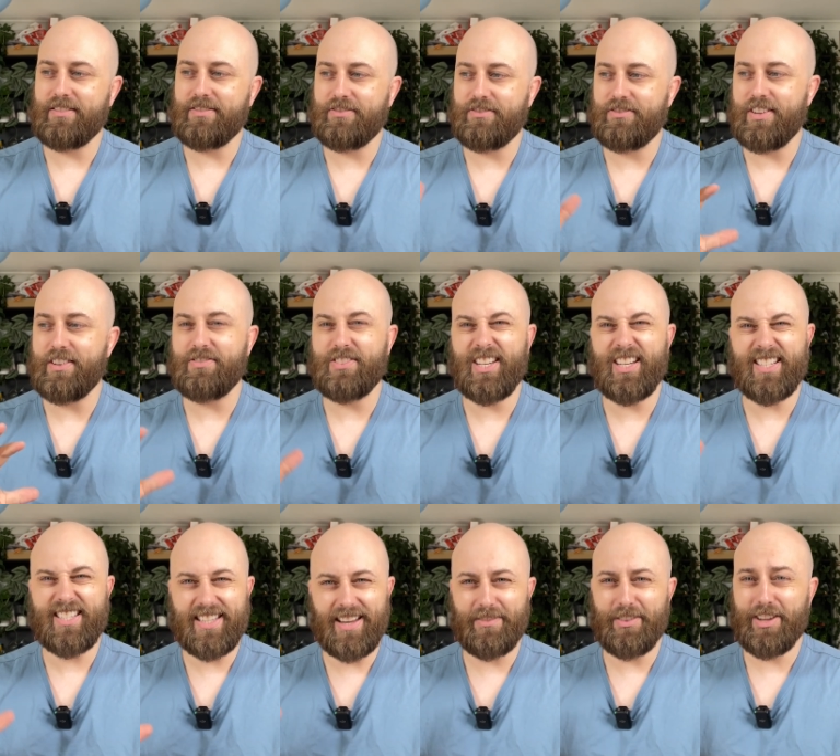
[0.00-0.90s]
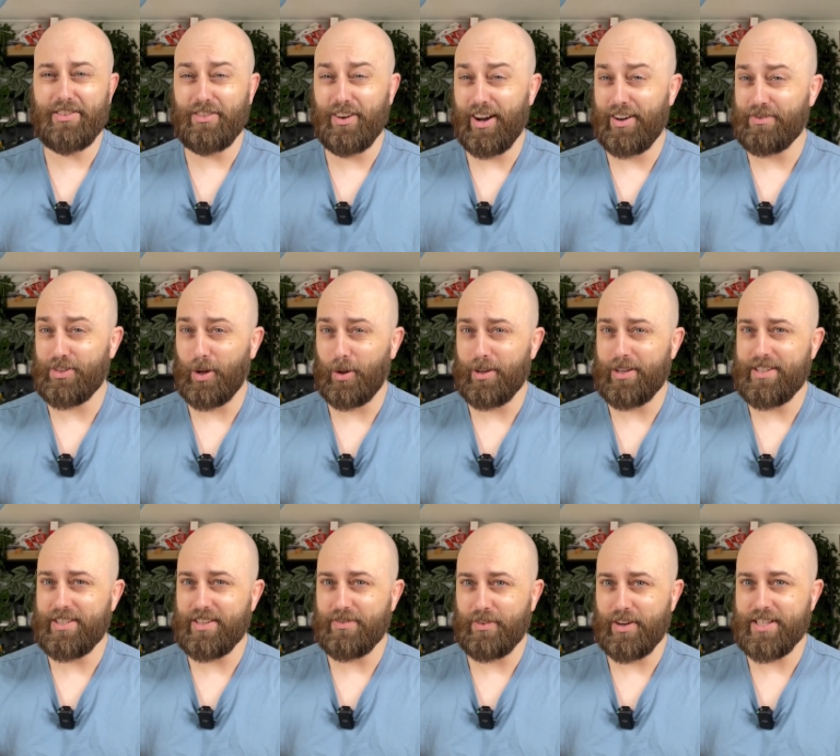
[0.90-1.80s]
$50 to
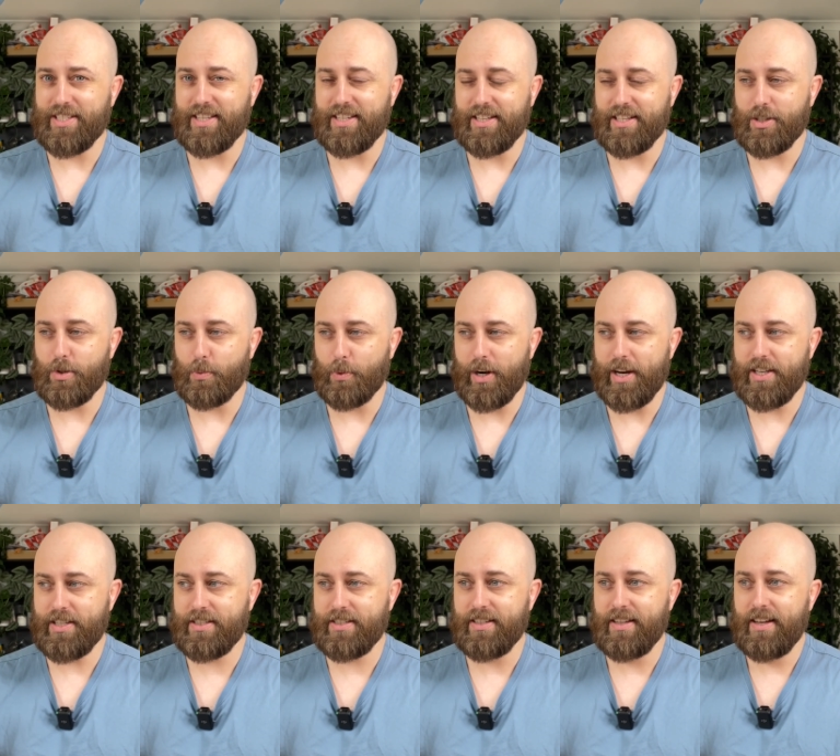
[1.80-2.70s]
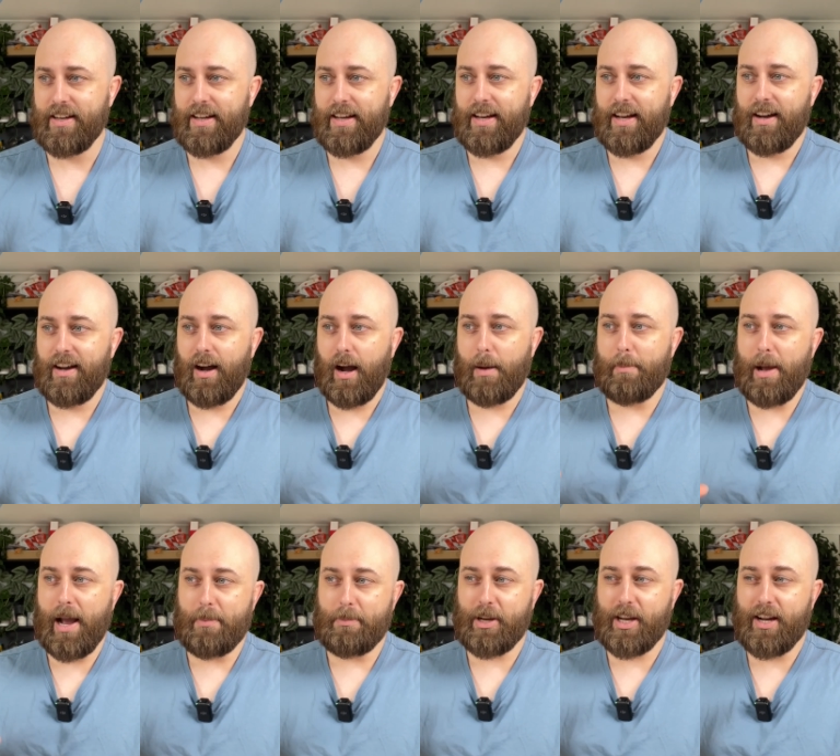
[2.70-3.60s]
$75 if I send express. I'm
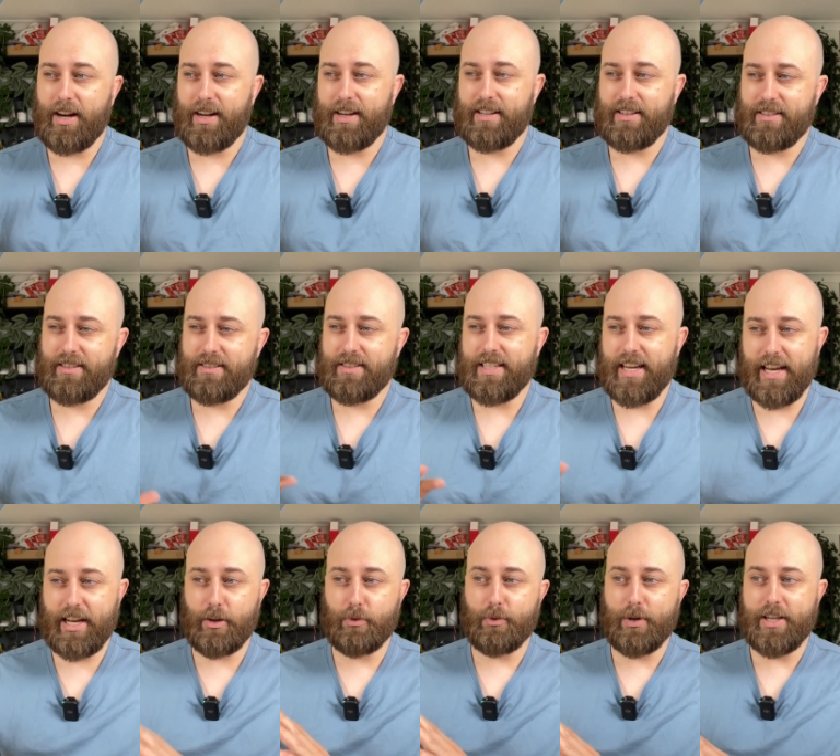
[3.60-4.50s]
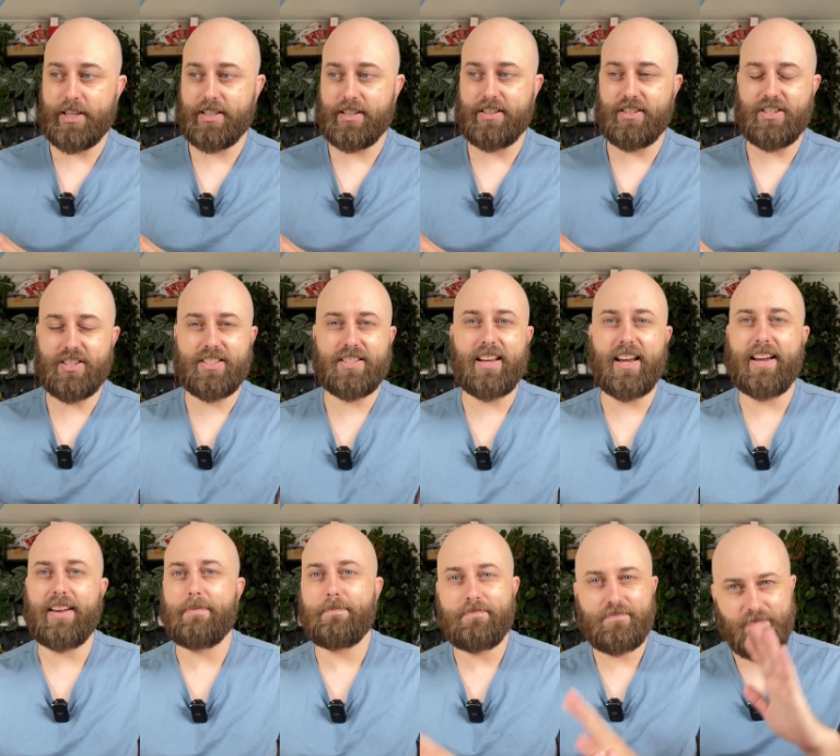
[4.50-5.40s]
happy to kind of take a risk and just
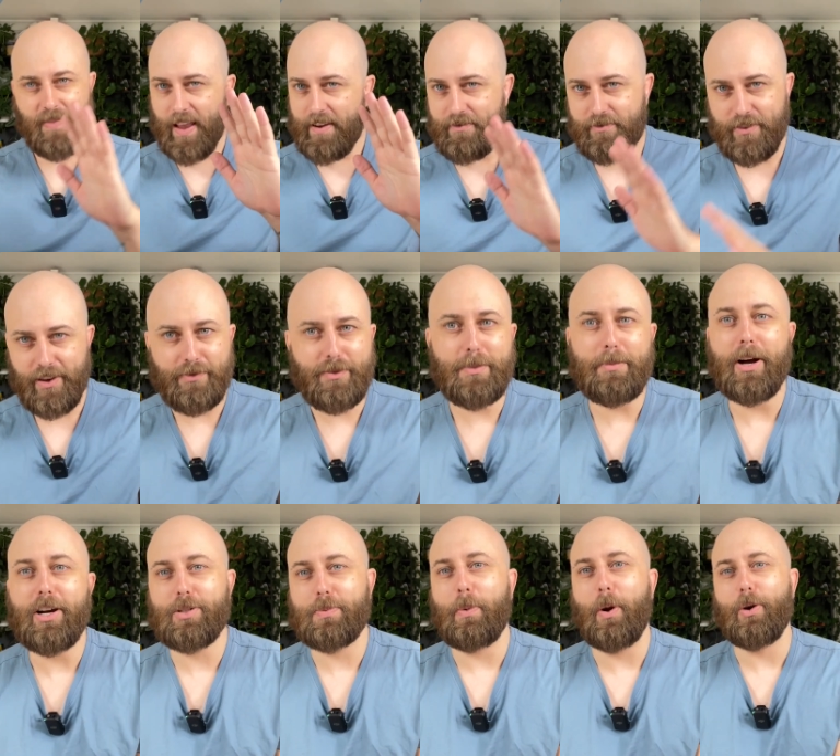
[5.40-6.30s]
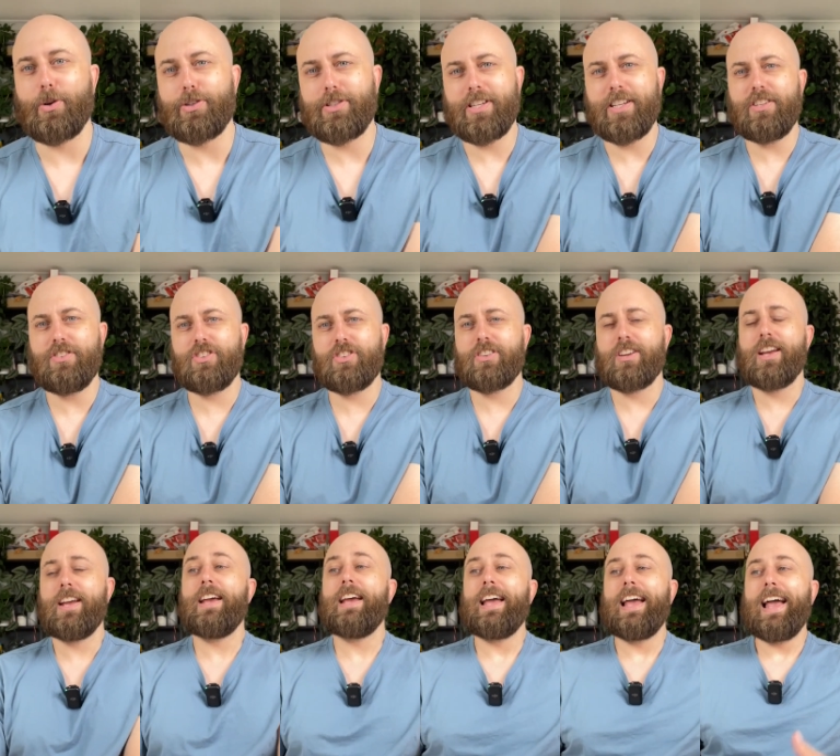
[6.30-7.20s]
say 50 bucks postage,
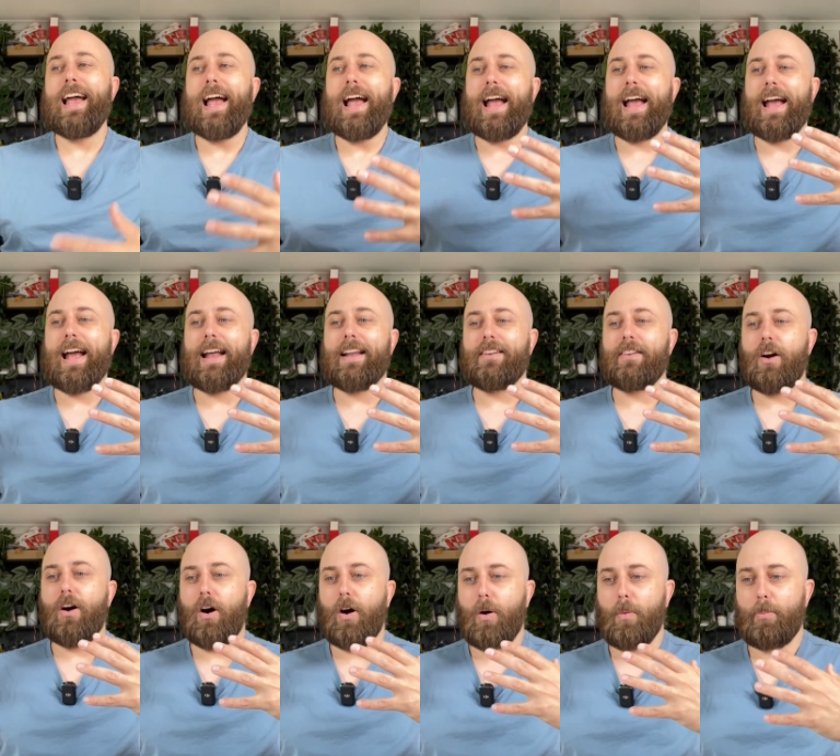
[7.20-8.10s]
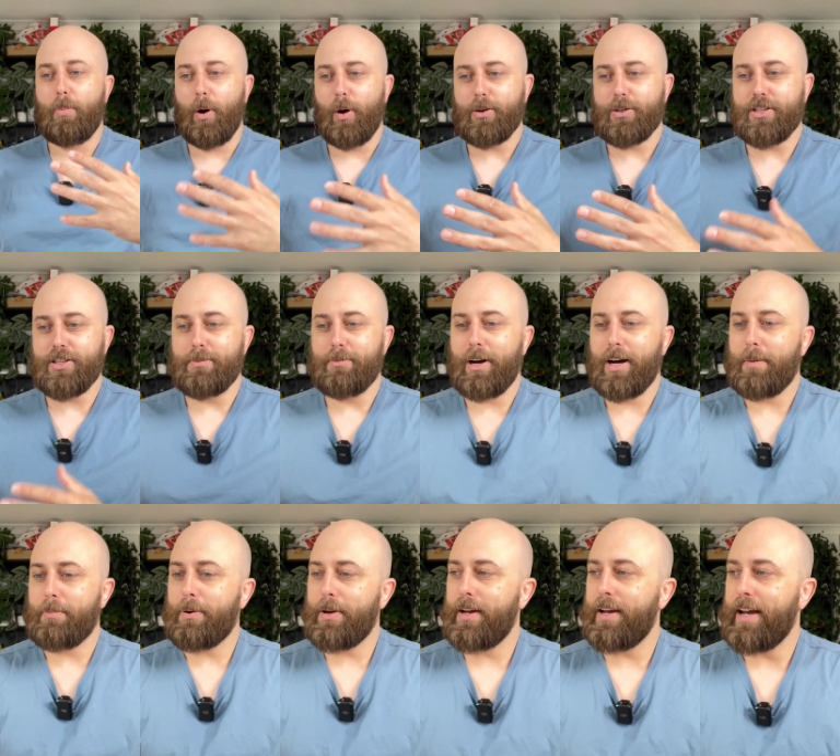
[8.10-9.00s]
and I'll box them
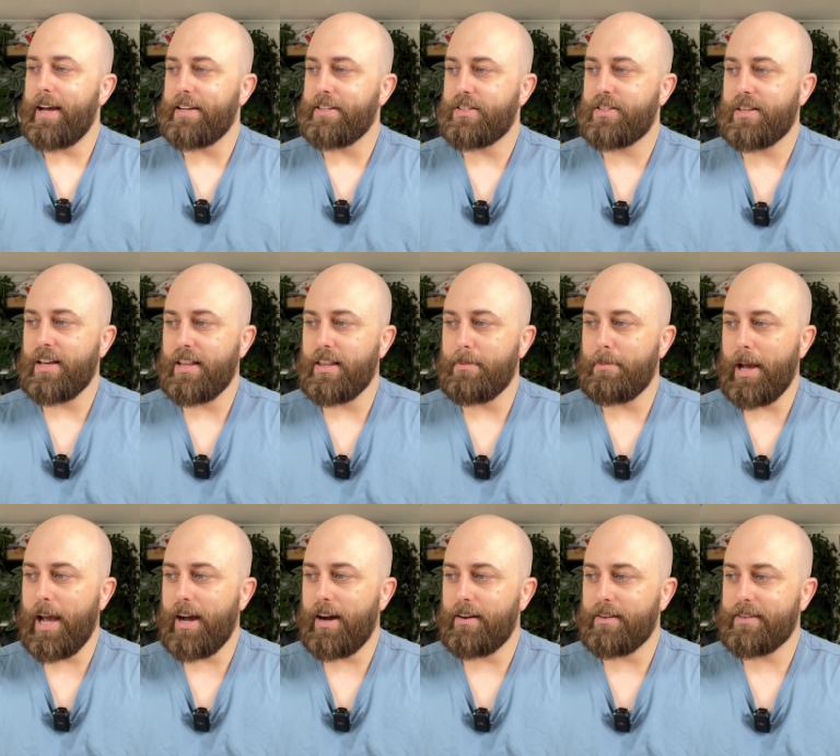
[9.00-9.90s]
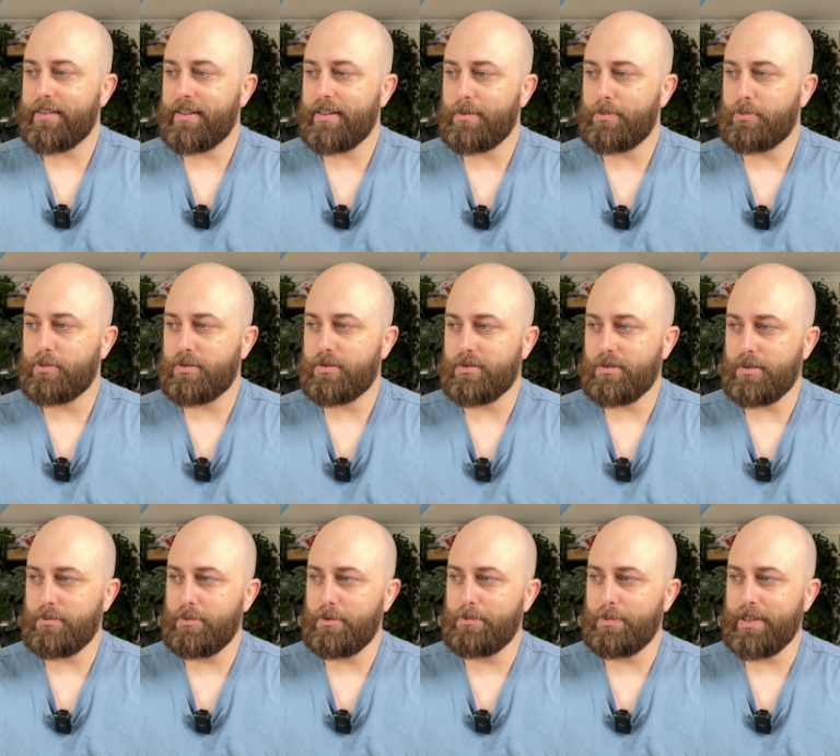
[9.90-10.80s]
up and send them out
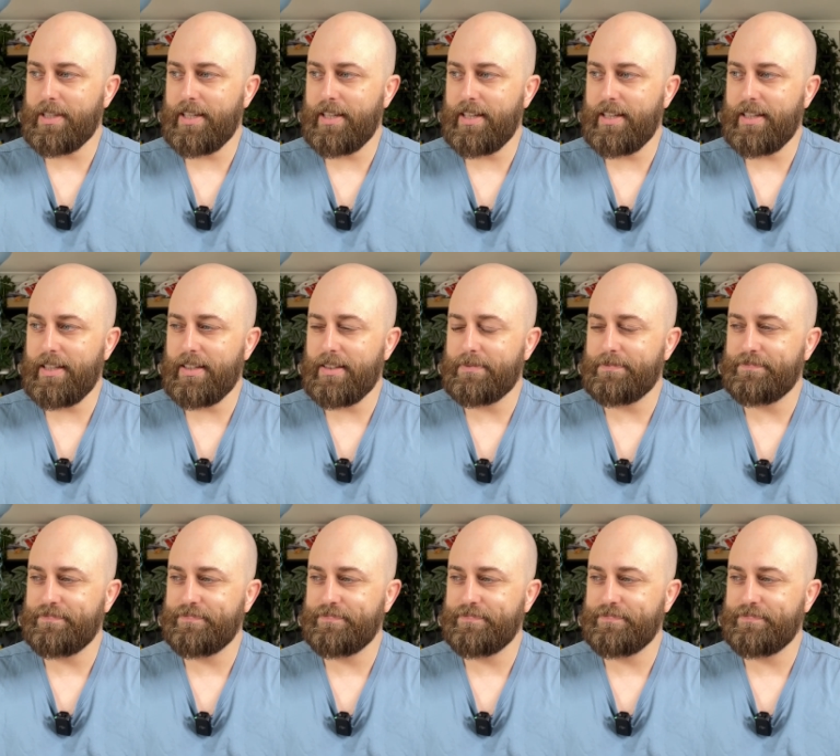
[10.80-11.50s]
probably